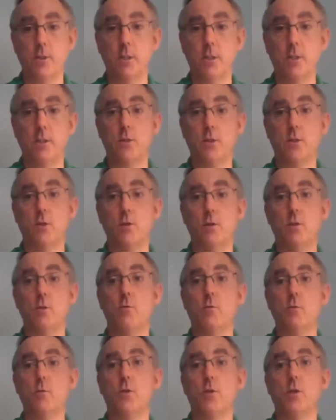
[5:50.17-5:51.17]
So
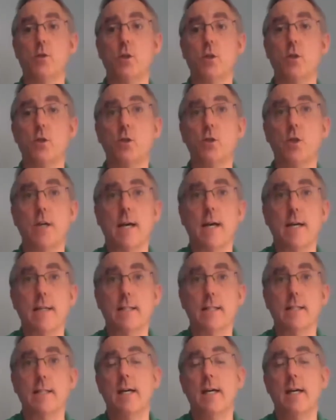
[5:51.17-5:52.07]
such as